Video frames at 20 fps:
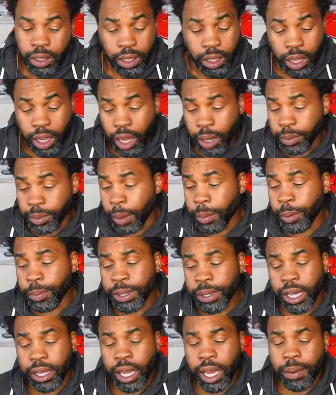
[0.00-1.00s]
I'm gonna
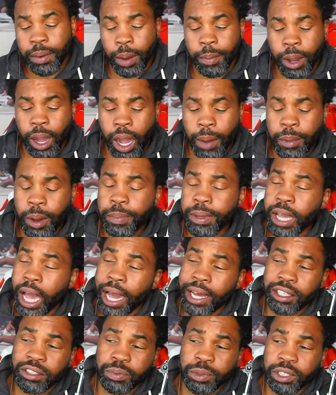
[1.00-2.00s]
be
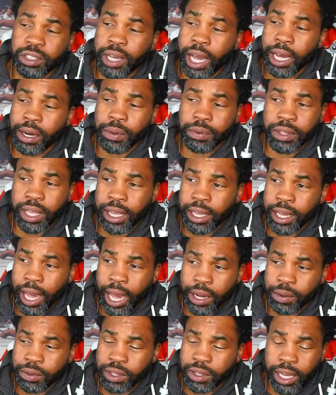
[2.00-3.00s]
honest with you. I
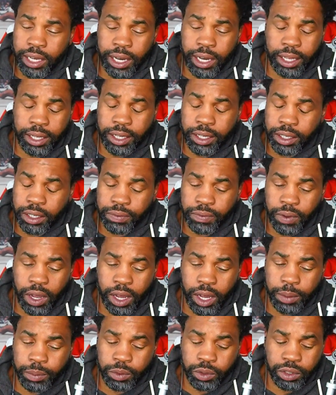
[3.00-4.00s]
don't think they could
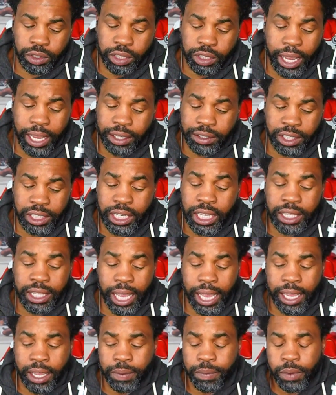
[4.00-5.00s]
have changed
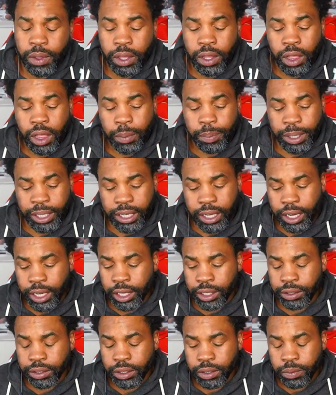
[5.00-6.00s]
anything,
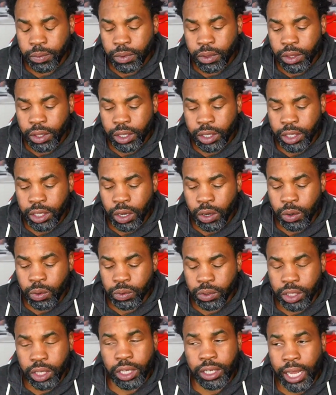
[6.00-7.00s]
because you know
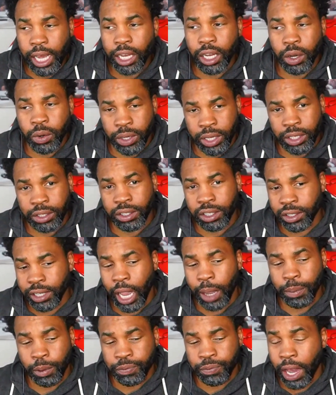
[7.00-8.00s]
Canelo is the
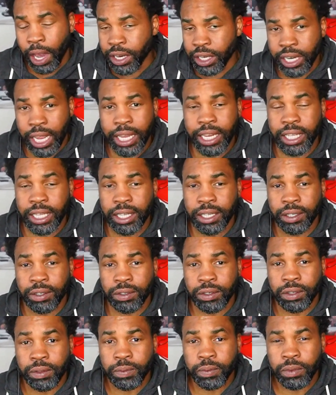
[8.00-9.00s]
type of fighter that he
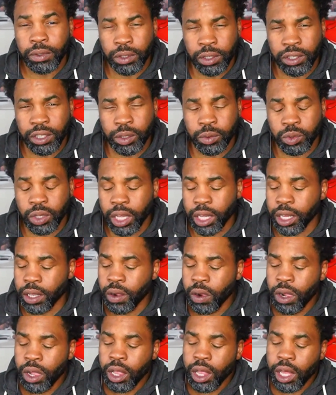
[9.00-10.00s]
is. You see what I'm saying?
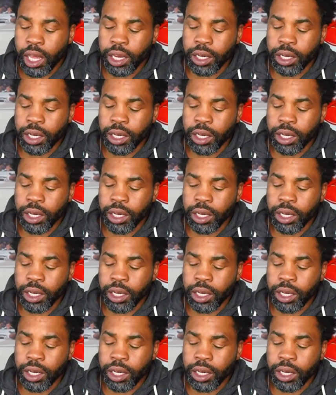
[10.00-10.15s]
Mm-hmm.